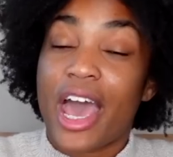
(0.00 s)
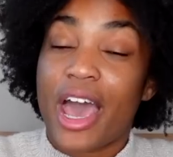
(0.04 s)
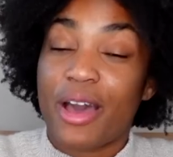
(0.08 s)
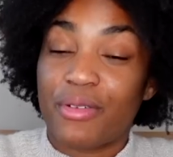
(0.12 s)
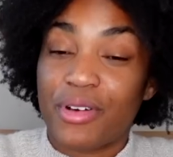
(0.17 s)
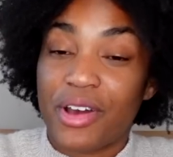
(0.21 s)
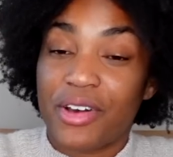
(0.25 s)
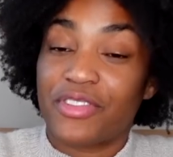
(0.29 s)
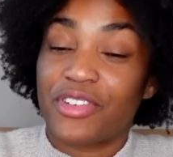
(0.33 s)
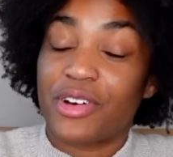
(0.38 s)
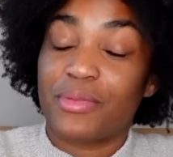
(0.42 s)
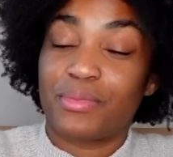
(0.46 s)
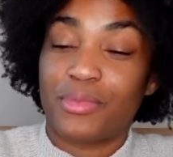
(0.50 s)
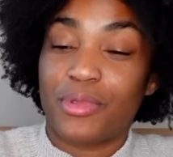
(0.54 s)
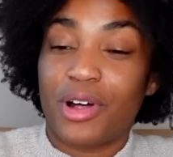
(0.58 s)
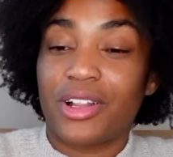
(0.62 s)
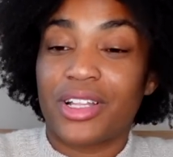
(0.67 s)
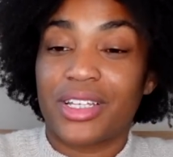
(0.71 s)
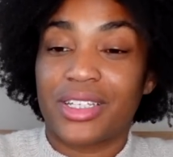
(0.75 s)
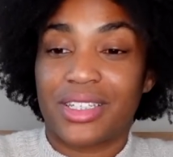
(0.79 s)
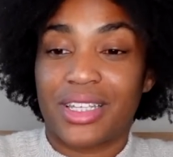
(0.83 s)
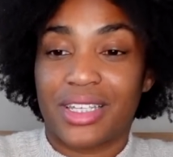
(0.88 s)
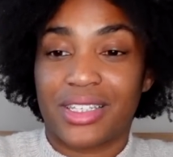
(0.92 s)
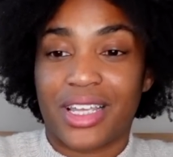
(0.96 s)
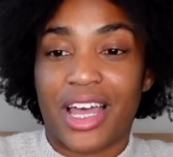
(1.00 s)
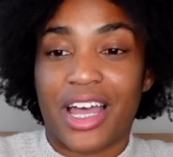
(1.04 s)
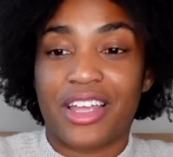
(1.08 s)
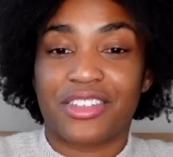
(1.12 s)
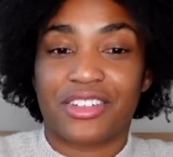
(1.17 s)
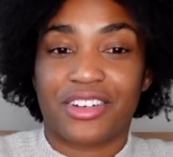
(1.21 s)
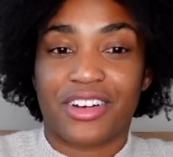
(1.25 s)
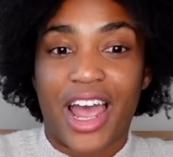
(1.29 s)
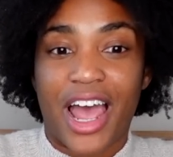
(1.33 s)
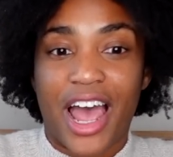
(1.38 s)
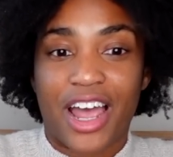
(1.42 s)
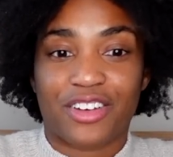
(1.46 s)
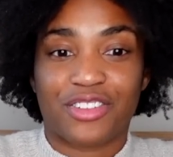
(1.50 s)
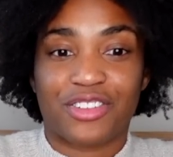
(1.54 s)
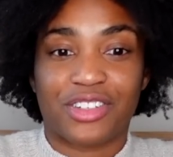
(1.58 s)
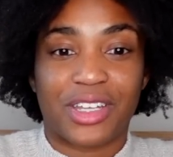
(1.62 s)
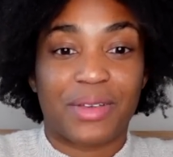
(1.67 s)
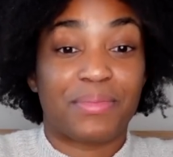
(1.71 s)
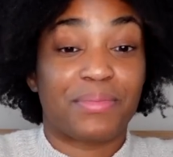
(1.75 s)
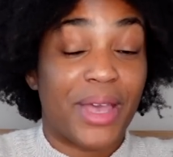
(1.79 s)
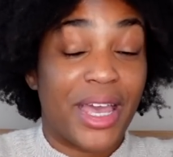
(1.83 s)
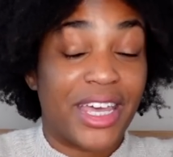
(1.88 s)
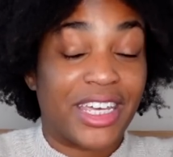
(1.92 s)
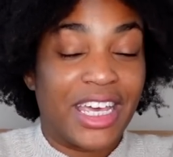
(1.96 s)
However, Mola's designs are actually
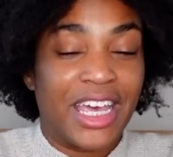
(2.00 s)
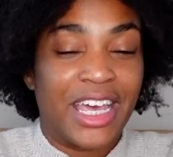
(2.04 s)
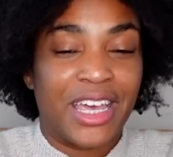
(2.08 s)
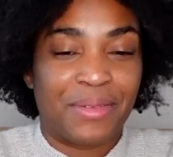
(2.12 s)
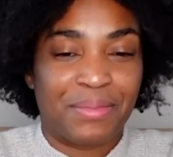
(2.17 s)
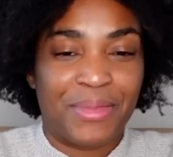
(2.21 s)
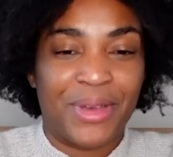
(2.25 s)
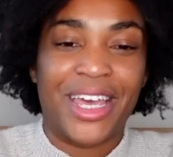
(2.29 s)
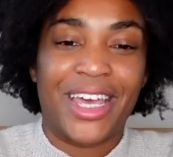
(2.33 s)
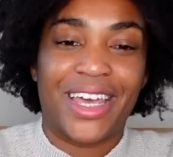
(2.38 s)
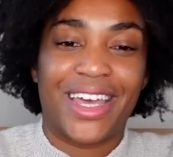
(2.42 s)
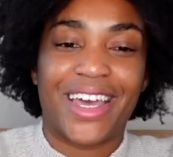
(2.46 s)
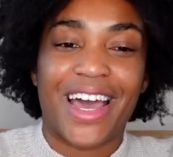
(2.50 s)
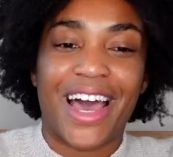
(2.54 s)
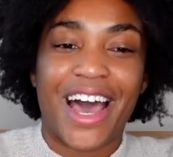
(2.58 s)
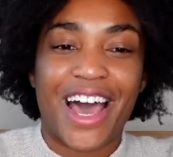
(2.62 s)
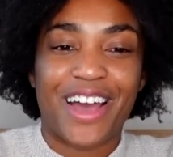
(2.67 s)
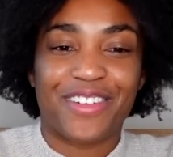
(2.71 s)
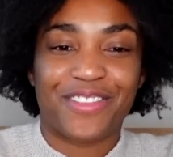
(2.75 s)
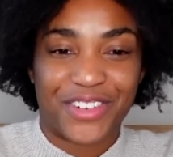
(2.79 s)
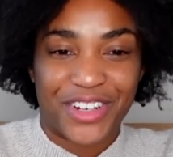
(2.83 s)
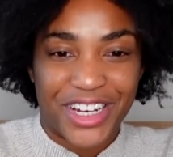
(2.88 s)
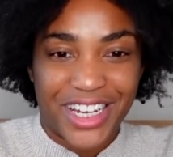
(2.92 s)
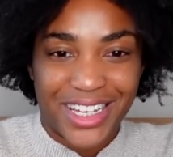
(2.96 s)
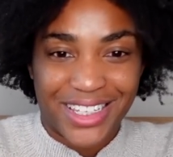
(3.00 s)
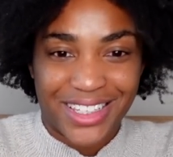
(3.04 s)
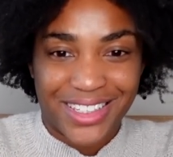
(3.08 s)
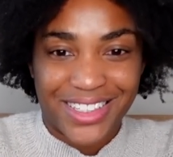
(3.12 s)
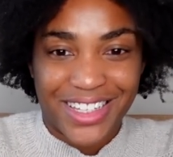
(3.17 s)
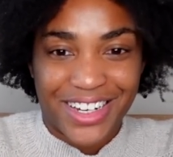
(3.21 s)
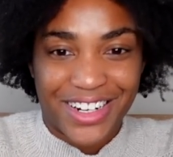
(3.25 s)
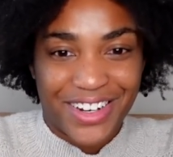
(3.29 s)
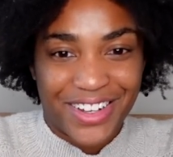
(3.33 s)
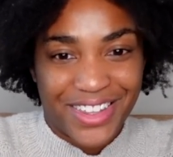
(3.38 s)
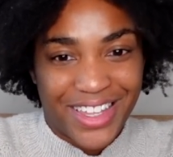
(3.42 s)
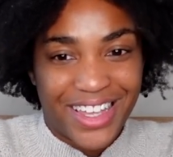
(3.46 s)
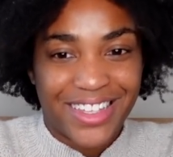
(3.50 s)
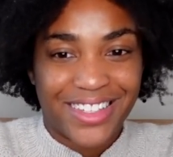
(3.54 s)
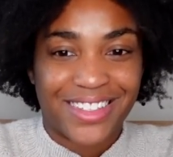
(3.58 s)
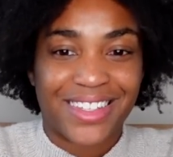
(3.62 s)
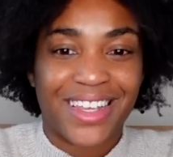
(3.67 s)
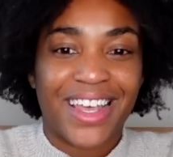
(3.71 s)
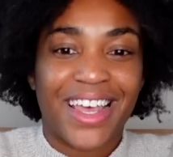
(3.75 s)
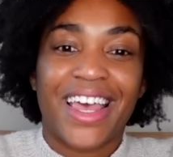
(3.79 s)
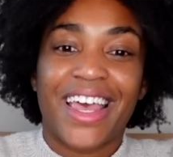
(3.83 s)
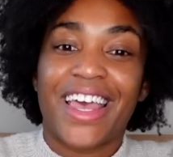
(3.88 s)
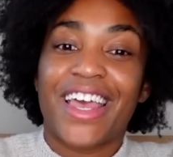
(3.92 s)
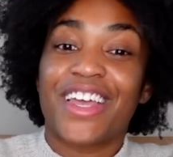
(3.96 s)
making me reconsider this.
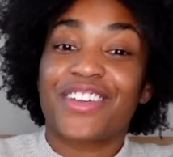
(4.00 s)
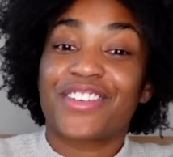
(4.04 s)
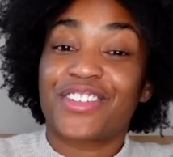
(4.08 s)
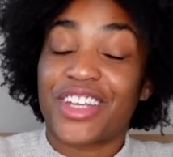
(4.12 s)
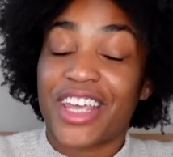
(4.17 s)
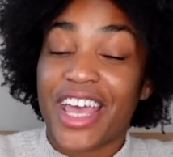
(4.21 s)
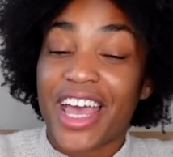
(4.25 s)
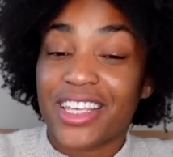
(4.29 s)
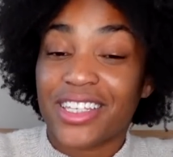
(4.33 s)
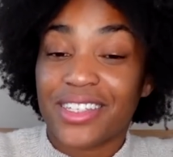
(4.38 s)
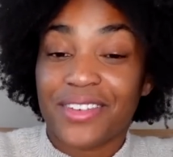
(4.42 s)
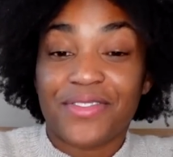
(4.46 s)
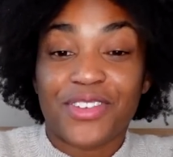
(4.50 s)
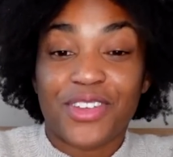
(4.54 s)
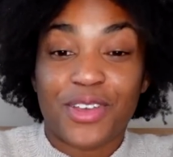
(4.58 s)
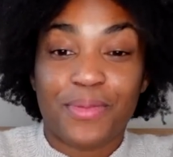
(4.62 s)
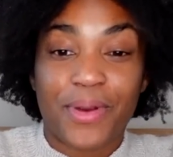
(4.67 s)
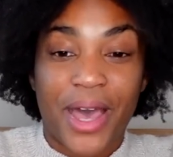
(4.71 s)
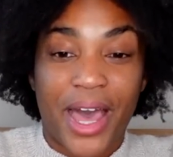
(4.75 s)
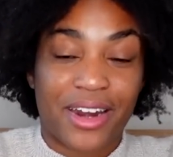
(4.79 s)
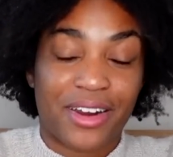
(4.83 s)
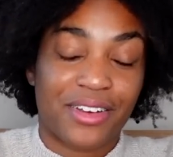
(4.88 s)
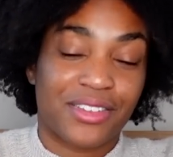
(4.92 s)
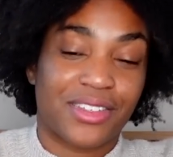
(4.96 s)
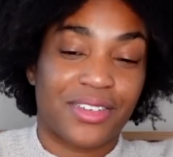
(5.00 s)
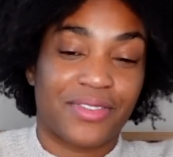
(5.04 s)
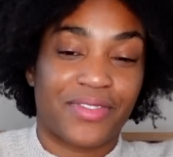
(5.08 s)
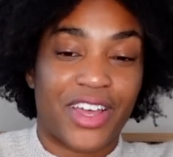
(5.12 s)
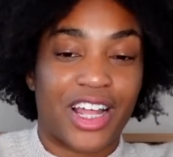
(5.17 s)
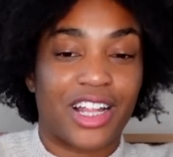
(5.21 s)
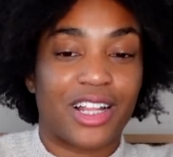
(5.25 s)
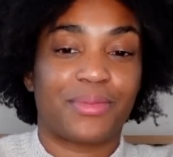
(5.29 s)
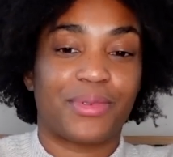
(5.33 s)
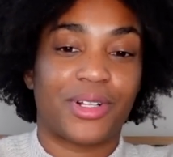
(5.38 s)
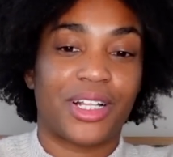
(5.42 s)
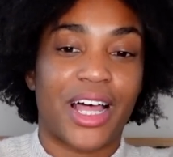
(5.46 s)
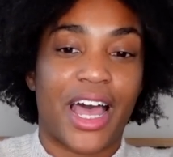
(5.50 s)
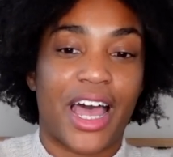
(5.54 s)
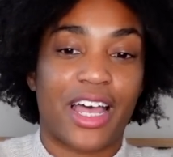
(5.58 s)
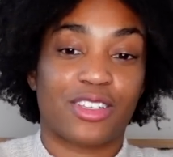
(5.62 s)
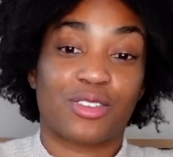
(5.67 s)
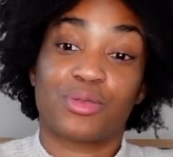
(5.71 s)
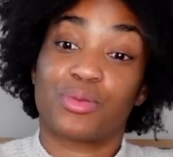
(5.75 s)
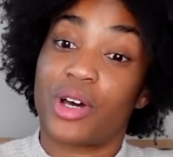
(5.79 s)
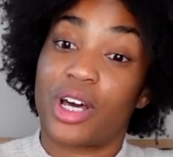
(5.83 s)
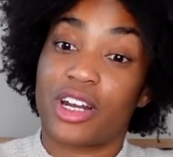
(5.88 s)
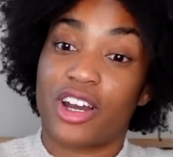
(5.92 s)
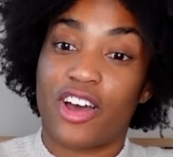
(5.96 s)
She has a few patterns available
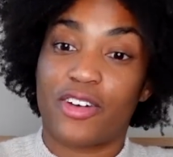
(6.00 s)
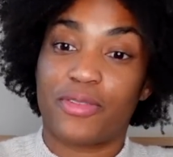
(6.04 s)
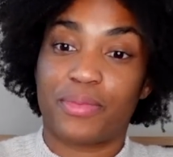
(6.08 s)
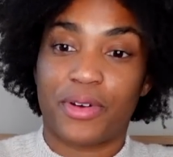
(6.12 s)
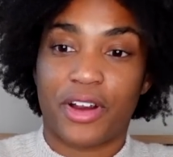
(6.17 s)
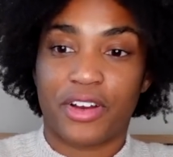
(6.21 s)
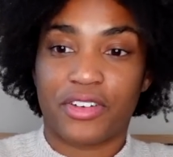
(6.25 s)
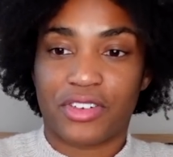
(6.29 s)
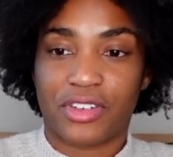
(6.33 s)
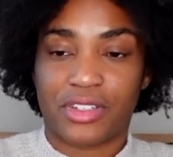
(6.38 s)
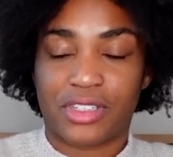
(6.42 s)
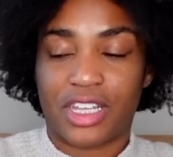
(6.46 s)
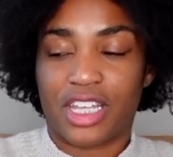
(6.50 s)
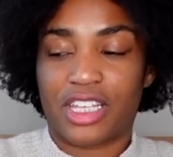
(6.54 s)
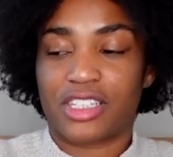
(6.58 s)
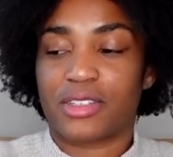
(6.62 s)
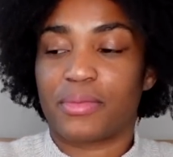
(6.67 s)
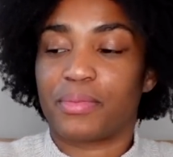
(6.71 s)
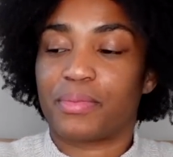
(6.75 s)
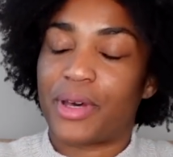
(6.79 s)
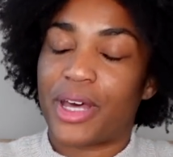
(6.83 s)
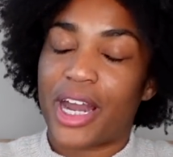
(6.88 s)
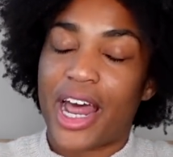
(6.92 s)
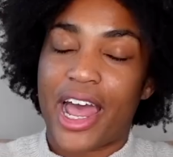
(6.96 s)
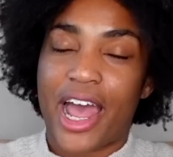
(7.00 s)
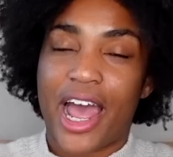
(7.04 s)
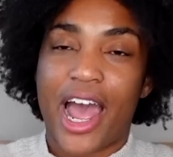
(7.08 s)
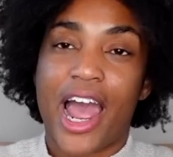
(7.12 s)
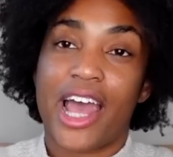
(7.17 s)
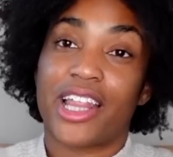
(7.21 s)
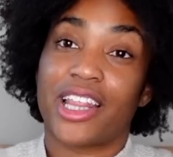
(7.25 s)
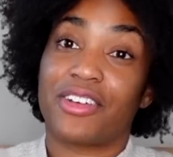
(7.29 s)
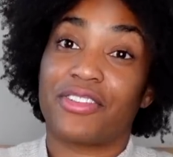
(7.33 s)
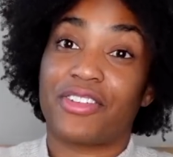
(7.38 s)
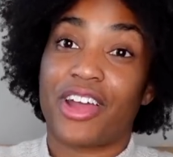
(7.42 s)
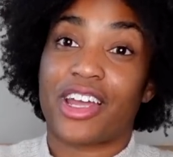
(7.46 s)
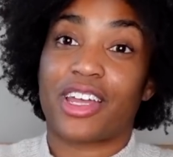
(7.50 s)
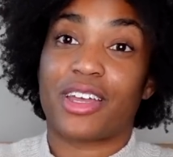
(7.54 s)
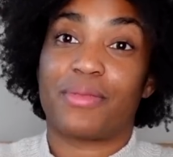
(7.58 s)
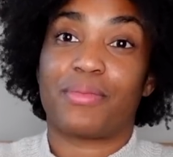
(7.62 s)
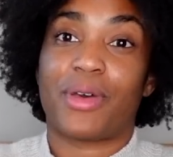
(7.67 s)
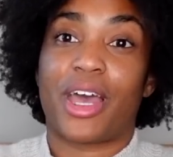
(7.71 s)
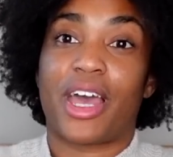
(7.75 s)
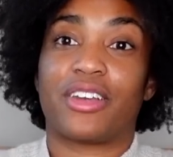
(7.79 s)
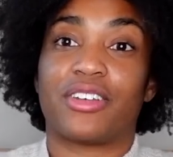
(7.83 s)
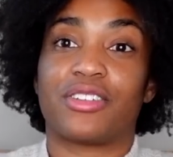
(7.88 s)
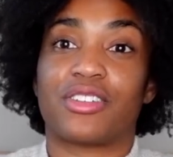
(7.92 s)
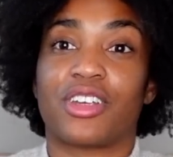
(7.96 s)
as one-off purchases, but I highly
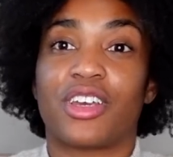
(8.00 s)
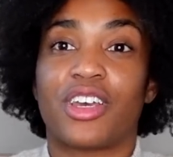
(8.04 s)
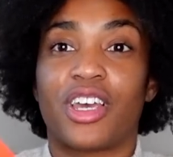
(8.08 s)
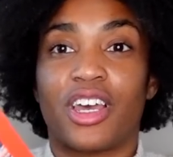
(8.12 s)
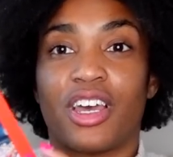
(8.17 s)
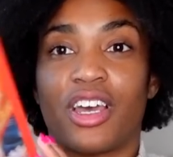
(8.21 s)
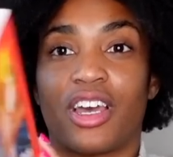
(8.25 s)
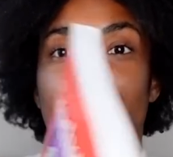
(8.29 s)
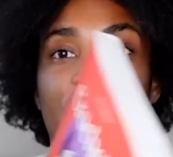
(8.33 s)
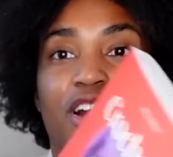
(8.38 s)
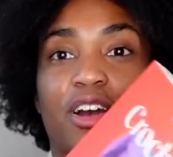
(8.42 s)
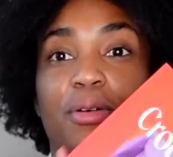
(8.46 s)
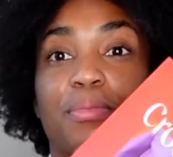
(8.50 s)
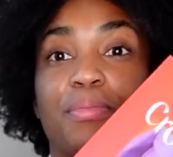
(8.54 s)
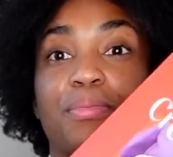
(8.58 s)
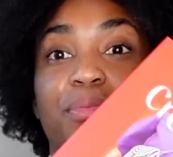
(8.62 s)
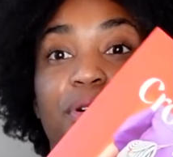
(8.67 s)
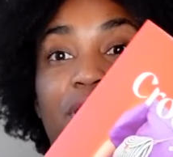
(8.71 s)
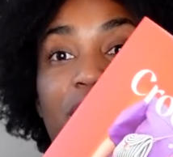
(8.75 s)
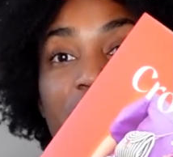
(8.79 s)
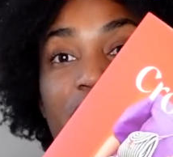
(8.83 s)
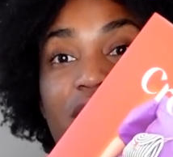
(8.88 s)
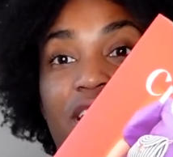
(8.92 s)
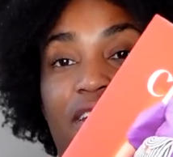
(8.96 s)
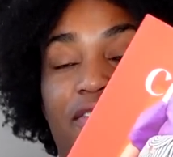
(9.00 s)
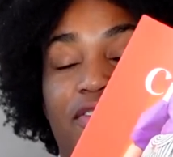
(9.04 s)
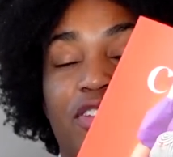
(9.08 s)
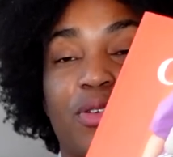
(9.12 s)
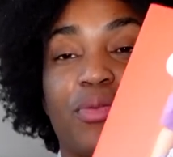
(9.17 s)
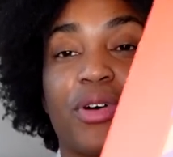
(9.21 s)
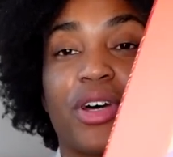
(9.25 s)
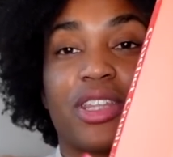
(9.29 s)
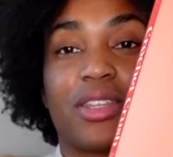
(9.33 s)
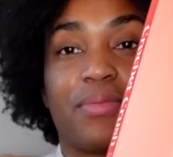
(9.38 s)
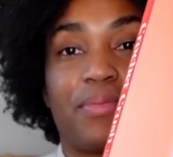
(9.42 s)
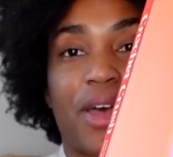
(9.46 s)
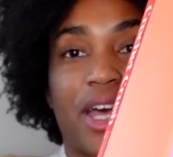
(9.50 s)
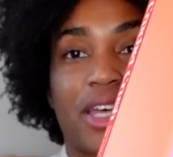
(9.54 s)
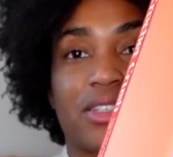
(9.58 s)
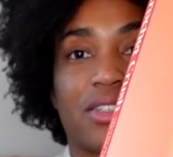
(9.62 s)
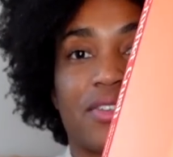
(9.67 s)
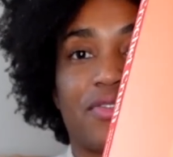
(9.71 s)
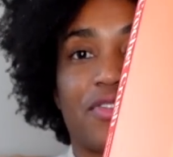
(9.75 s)
recommend her book if you want the best